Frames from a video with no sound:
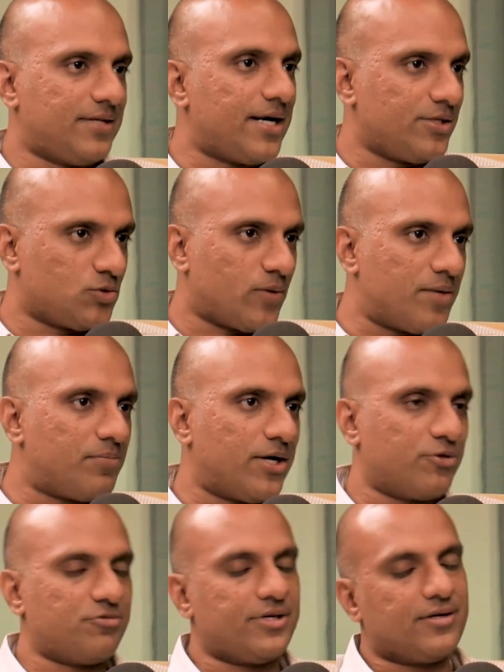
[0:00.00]
That is one
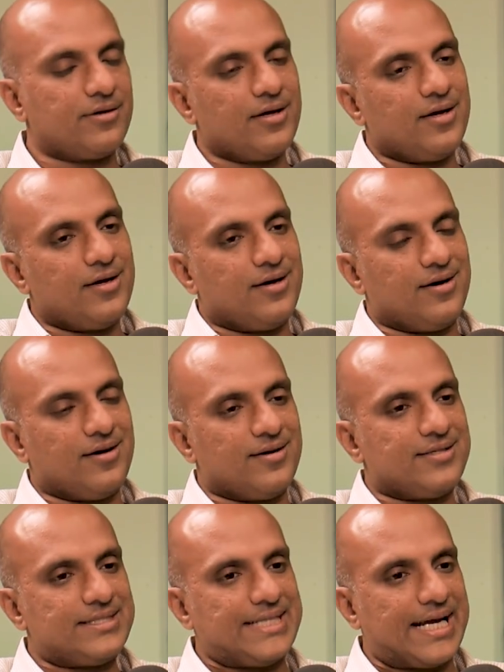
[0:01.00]
part of it.
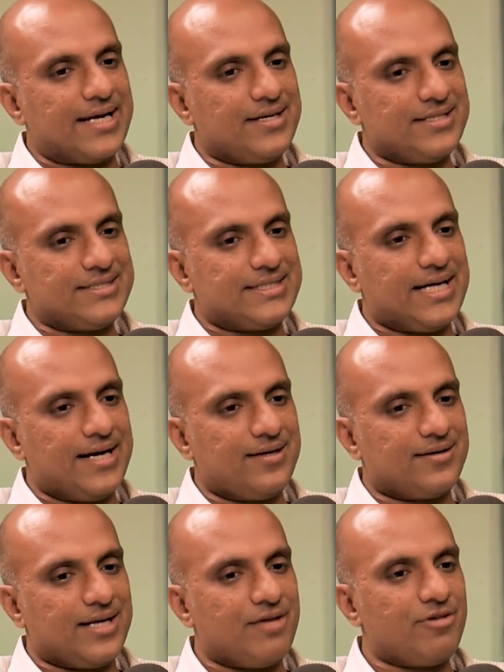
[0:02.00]
The second is
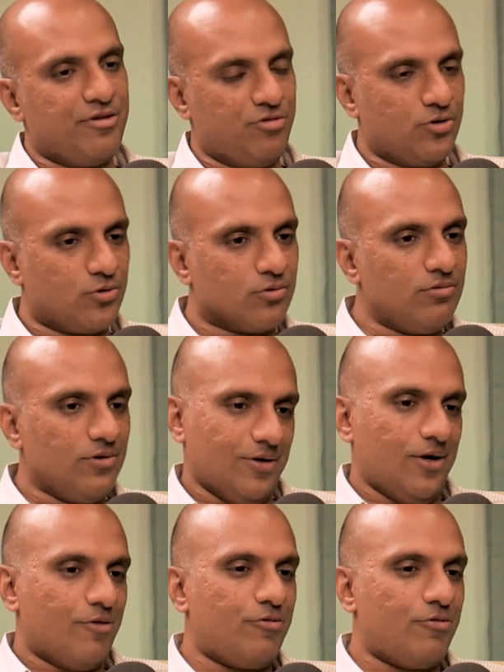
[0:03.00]
that even if you do,